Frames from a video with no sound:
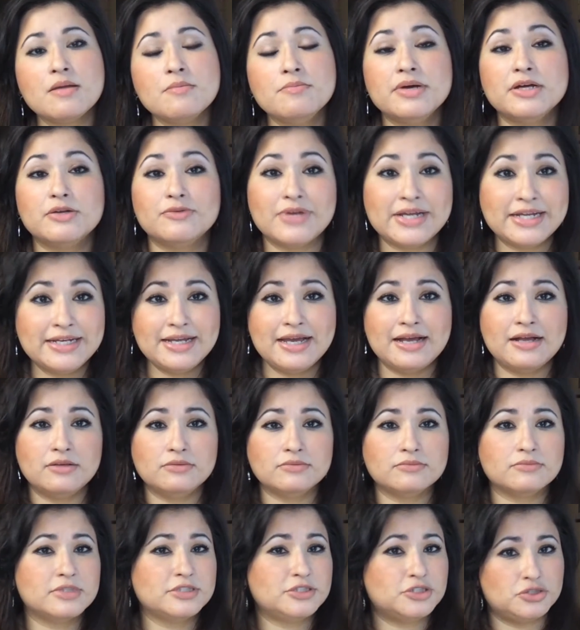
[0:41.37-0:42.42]
But right
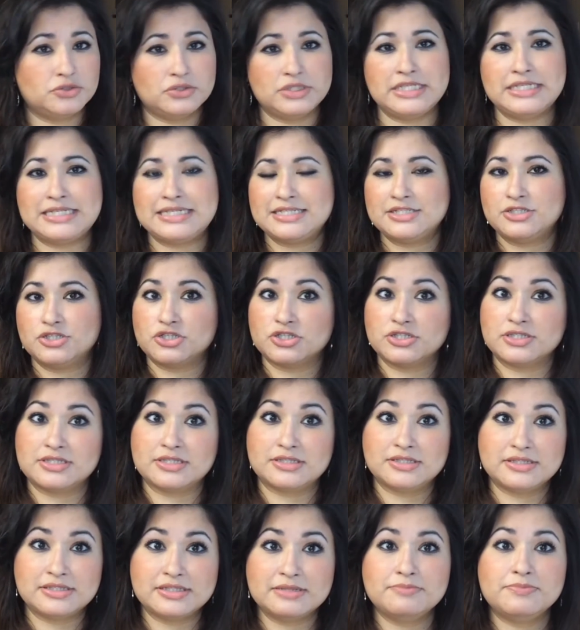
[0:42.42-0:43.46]
now, what you need is just
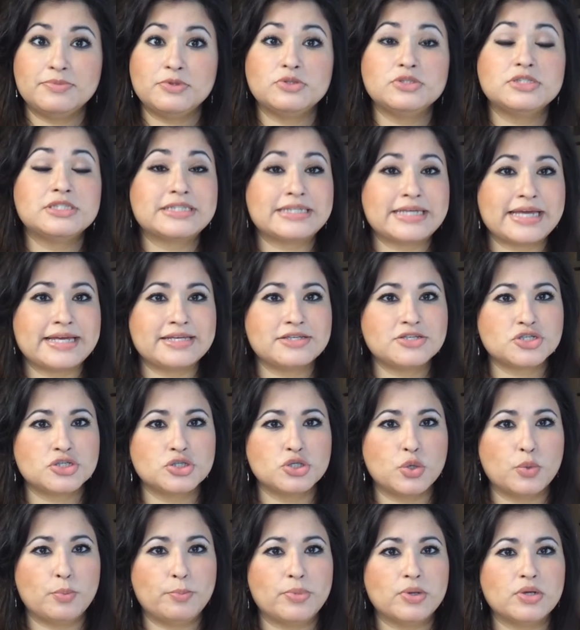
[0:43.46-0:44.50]
a simple sketch
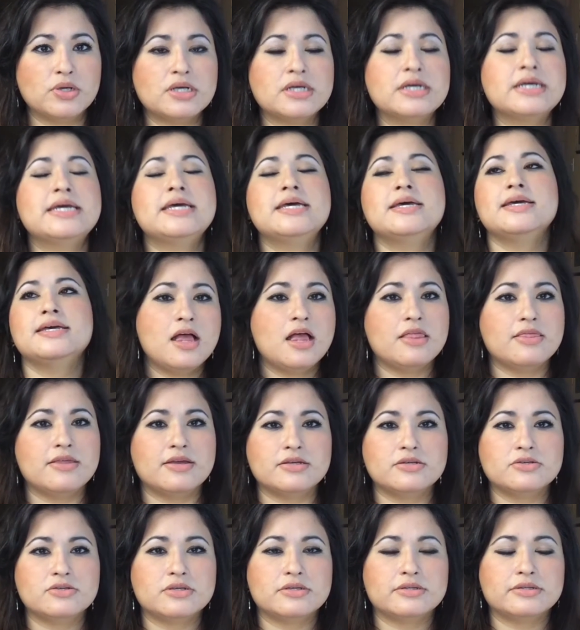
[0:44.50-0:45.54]
notebook.
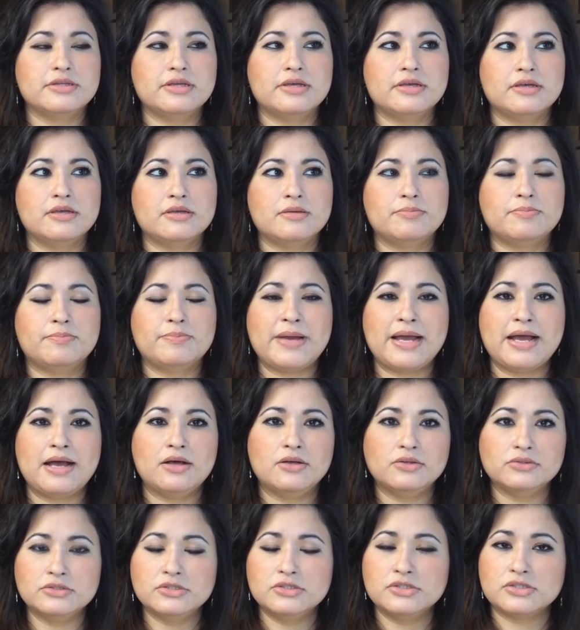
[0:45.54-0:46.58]
The
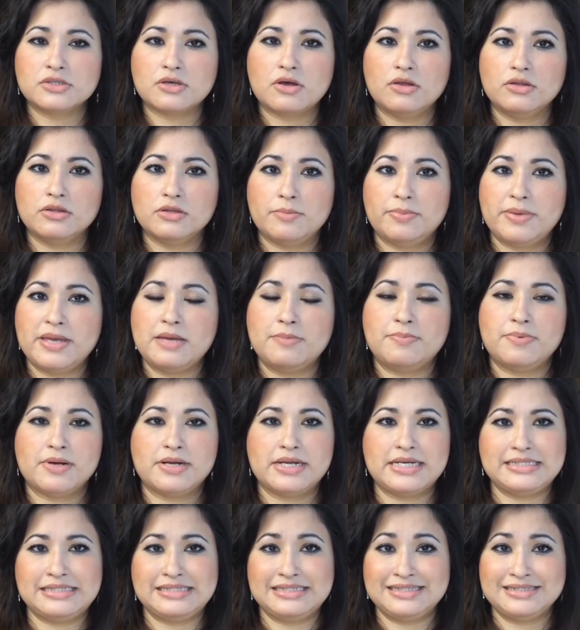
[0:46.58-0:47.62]
pounds on the
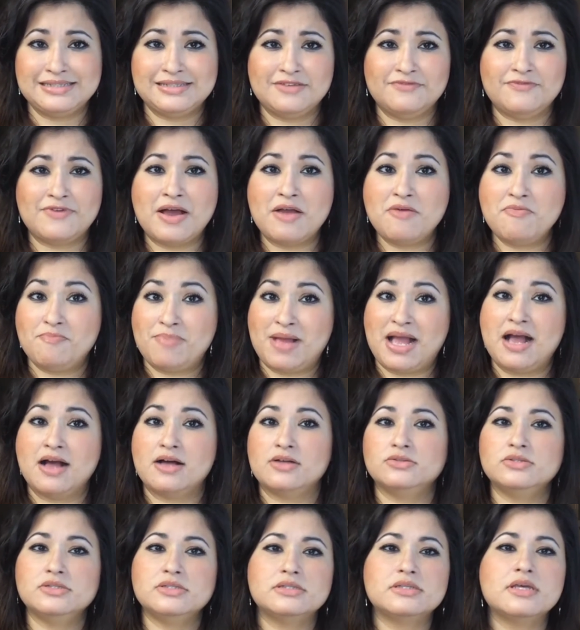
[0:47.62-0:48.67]
paper is 65
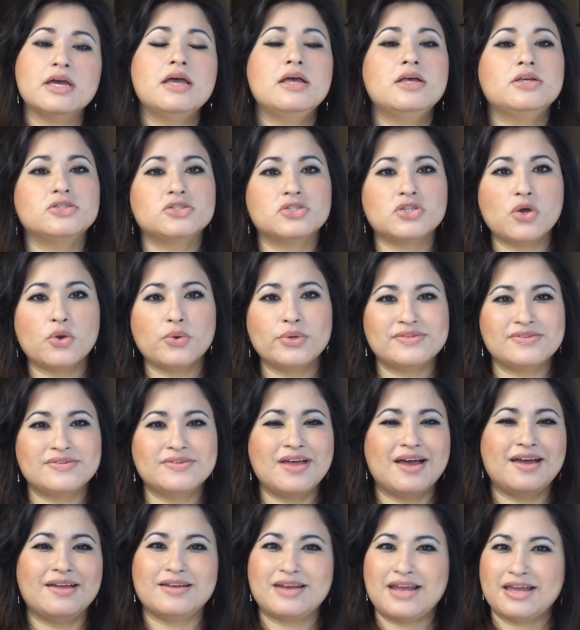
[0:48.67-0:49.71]
pounds, so
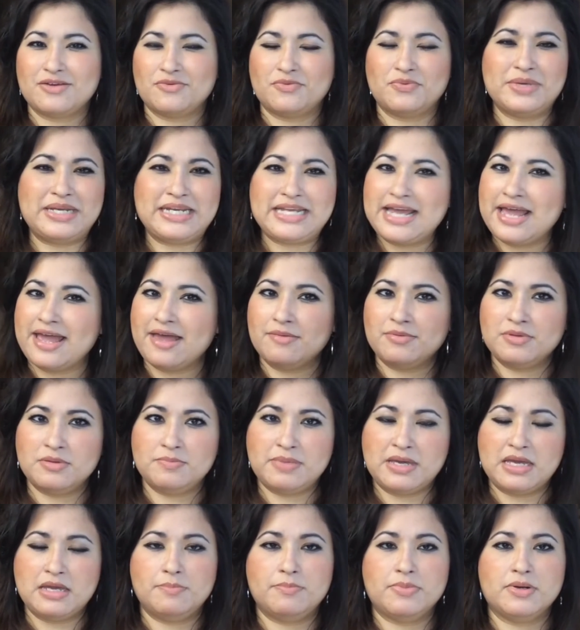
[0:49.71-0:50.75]
it's not like really heavy
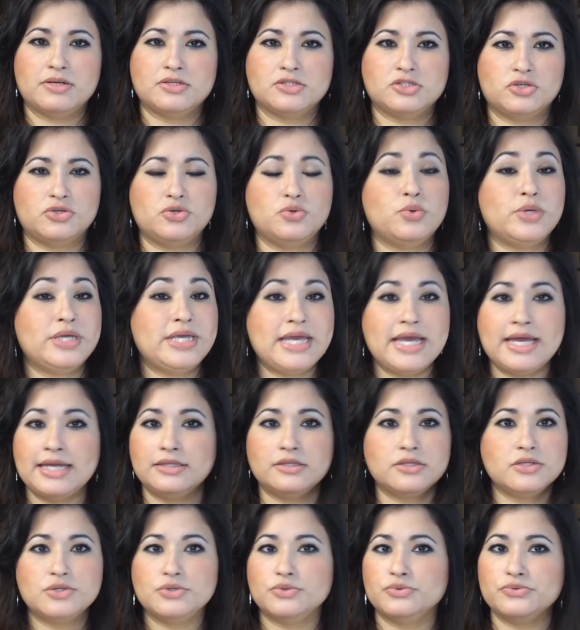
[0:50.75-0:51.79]
paper, so you
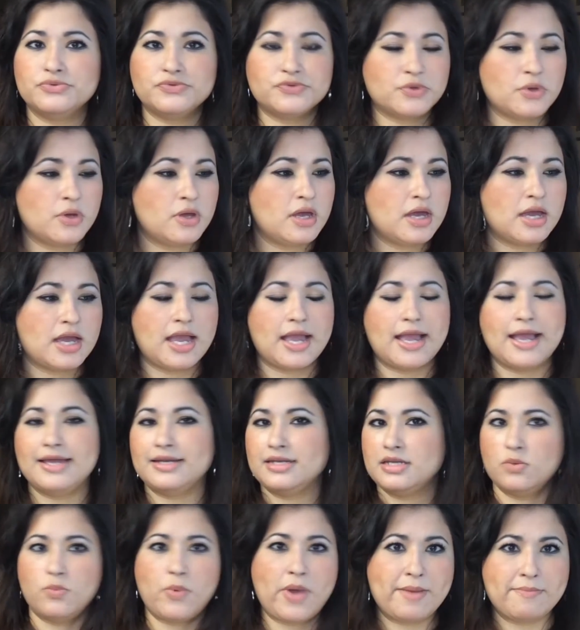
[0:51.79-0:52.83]
can't use
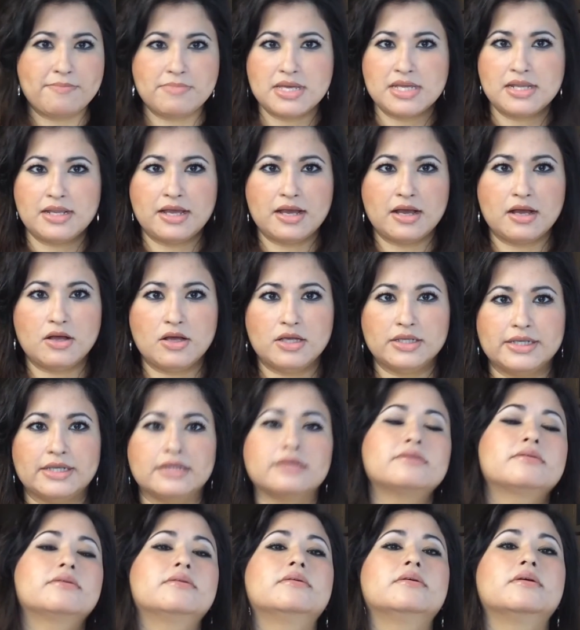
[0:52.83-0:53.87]
any wet media on
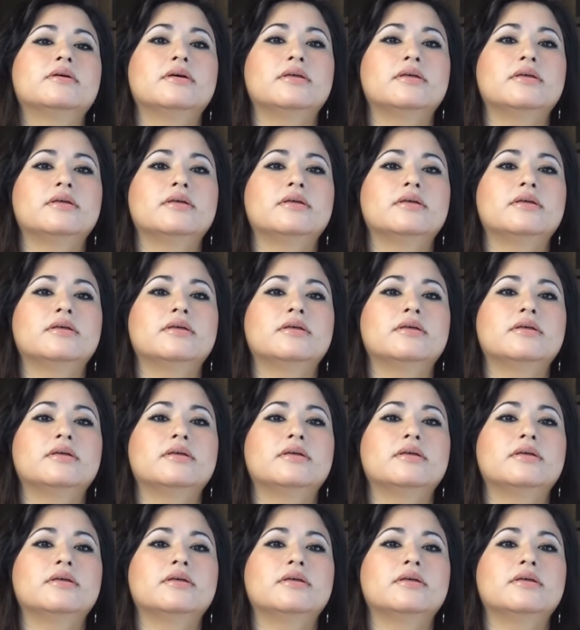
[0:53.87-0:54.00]
it.